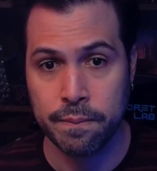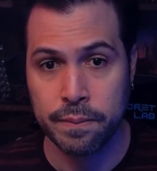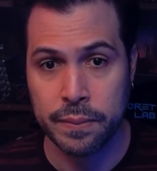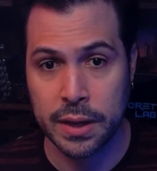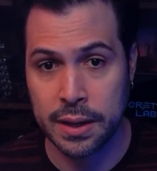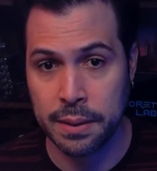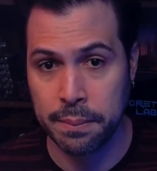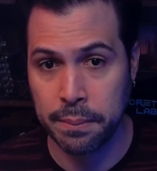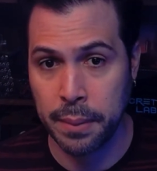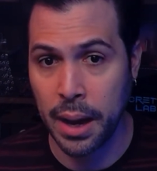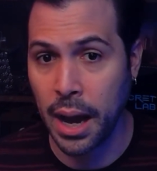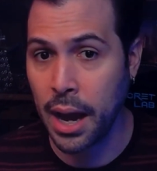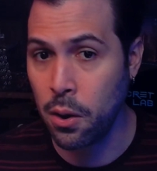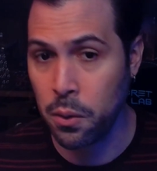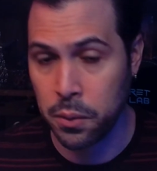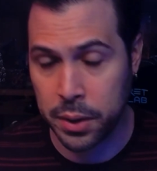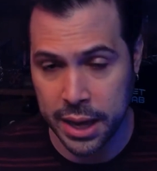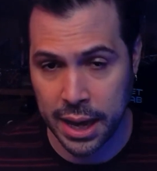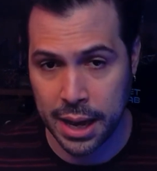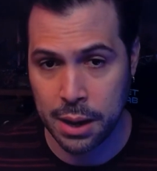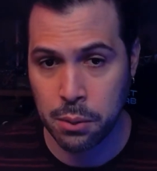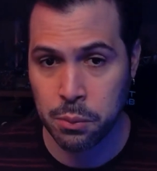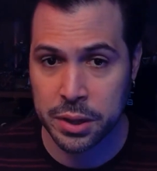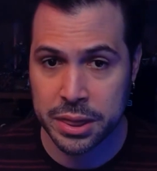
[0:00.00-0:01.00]
Am I
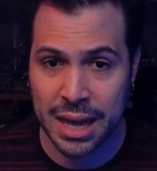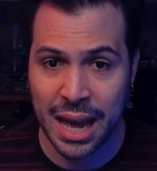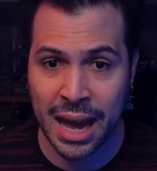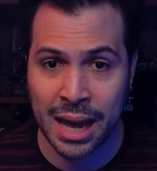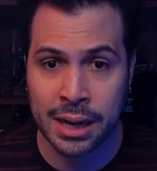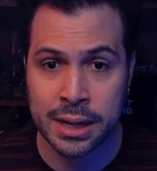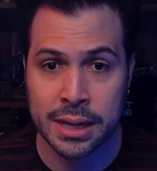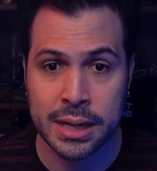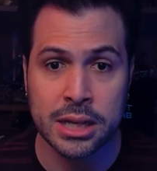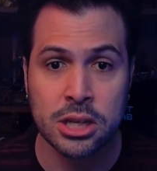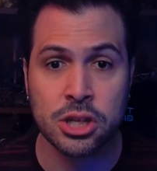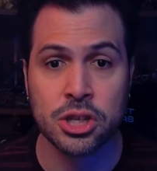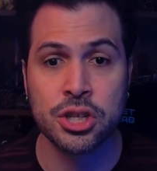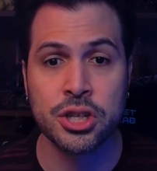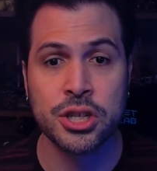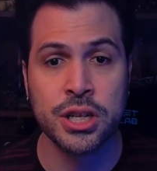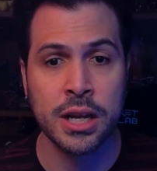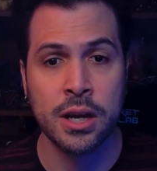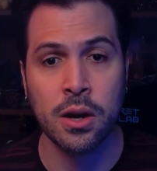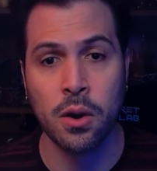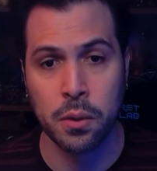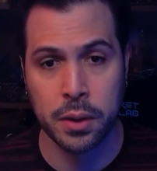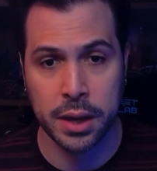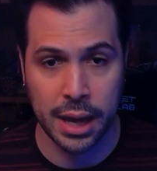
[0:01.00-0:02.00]
okay with that? Is
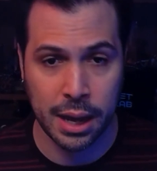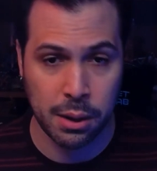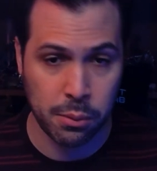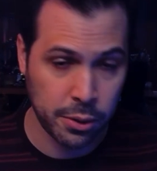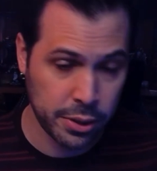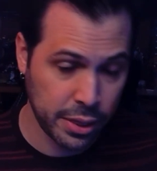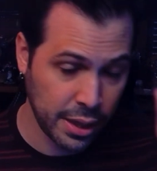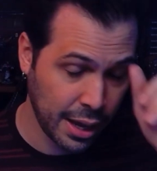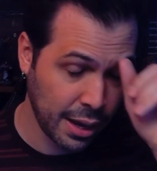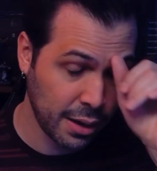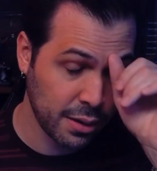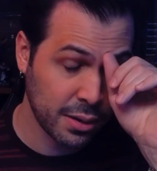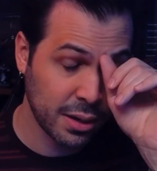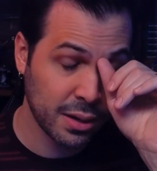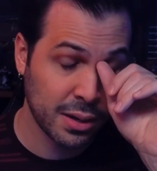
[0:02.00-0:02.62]
she okay with that?